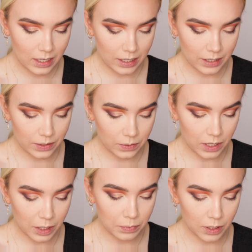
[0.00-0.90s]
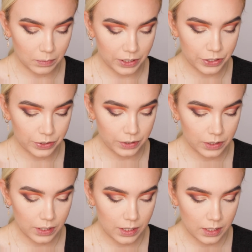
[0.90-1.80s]
I know I probably
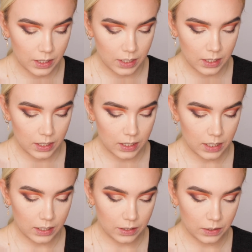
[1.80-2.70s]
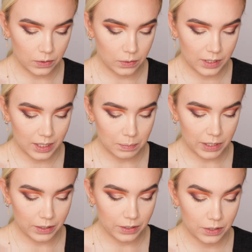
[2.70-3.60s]
shouldn't, and I know it's
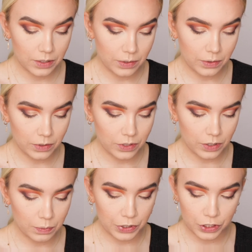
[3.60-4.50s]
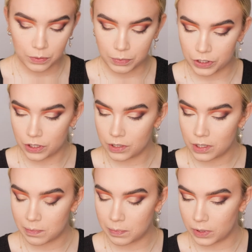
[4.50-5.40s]
better to just wash your
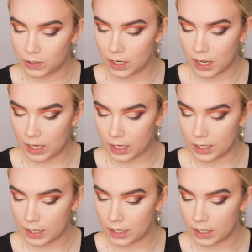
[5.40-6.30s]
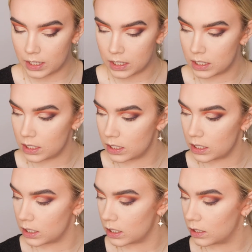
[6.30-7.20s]
brushes, but
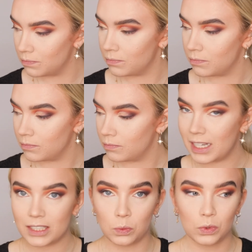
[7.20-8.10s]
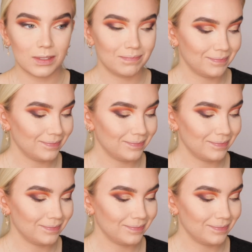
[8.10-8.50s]
I don't,